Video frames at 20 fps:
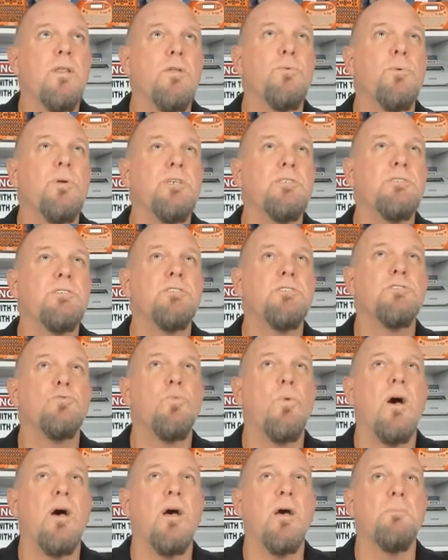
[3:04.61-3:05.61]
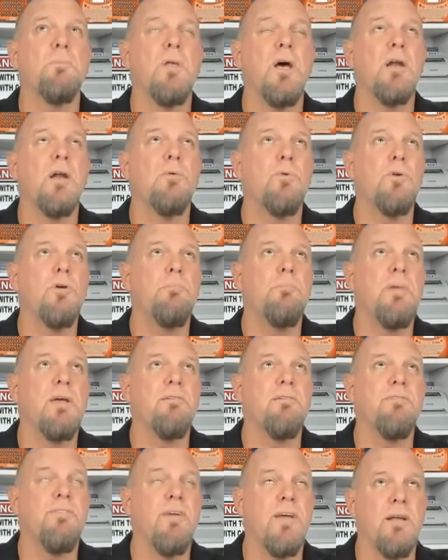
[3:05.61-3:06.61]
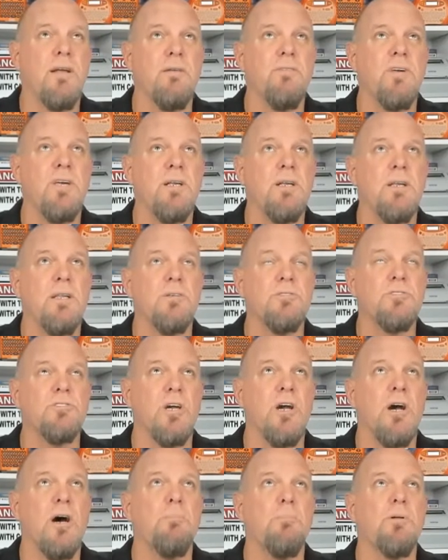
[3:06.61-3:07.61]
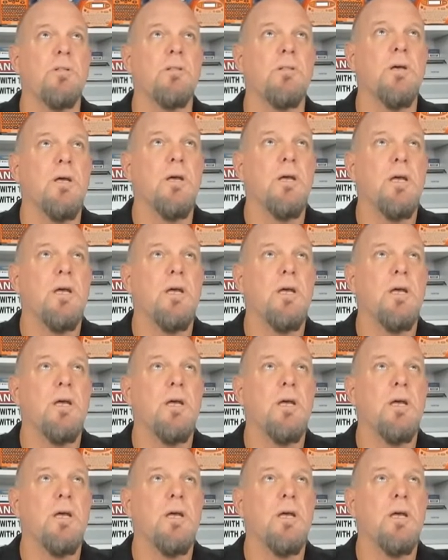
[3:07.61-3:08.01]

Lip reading: of the reasons why I'm not a real big fan of it, there's a couple.